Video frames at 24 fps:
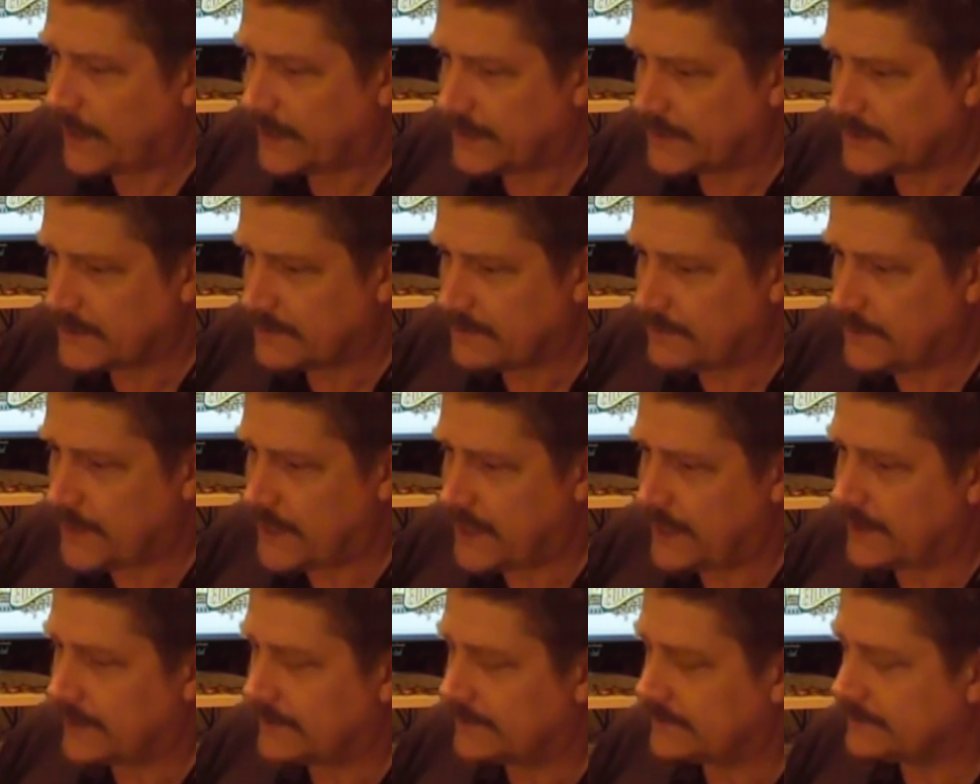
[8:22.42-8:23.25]
There's a
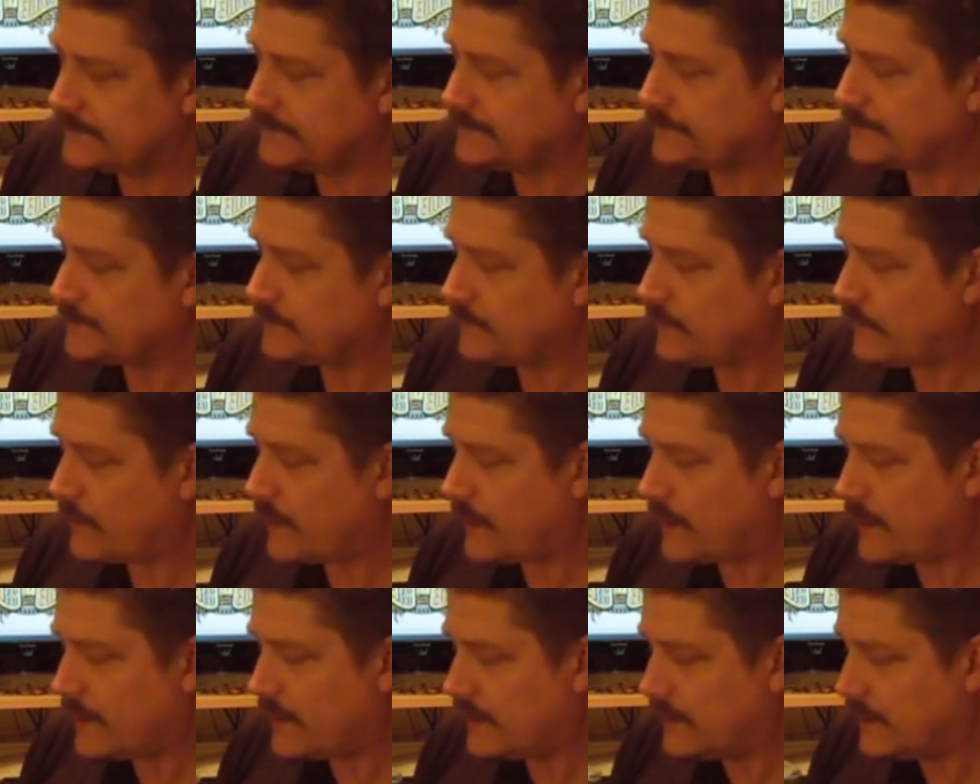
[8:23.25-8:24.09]
bitter
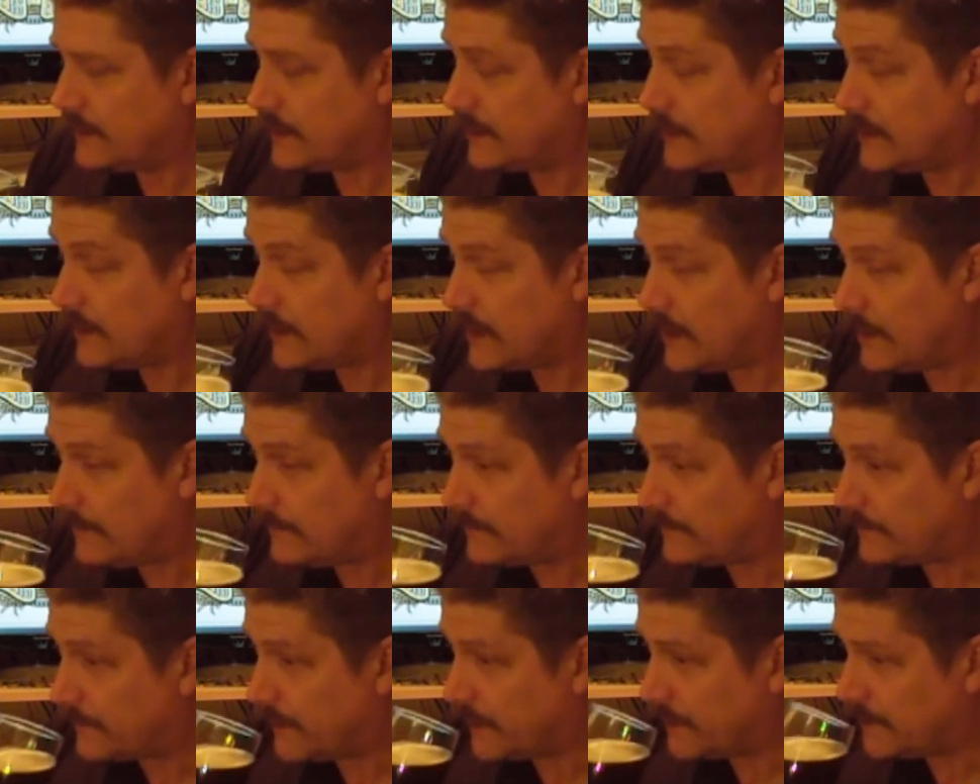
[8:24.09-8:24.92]
up
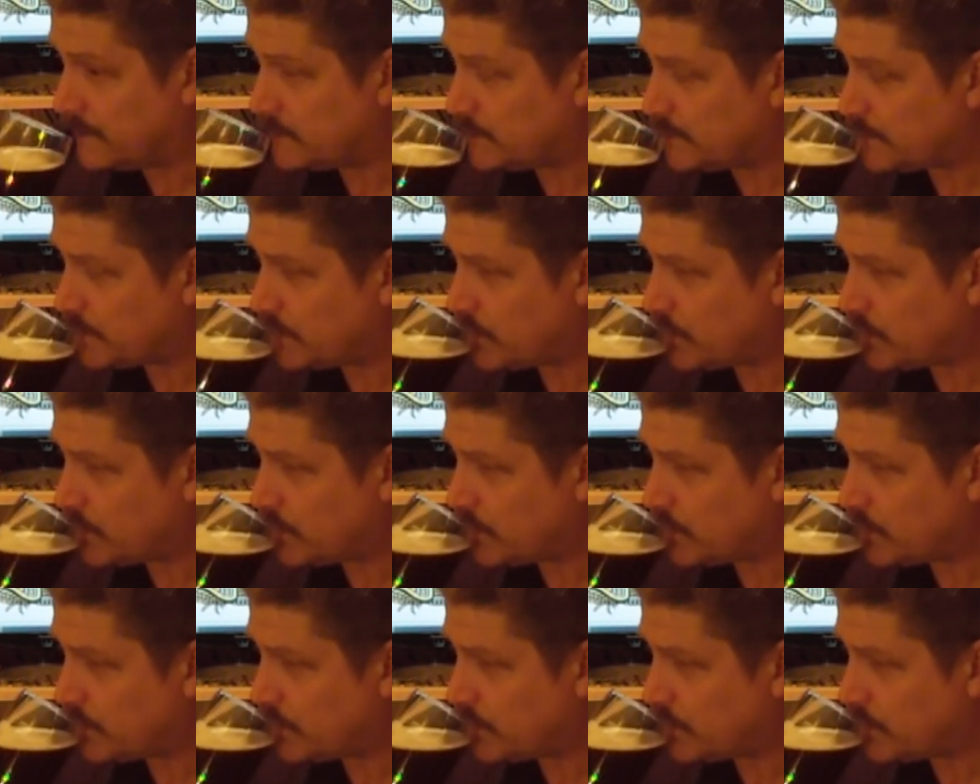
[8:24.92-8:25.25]
front.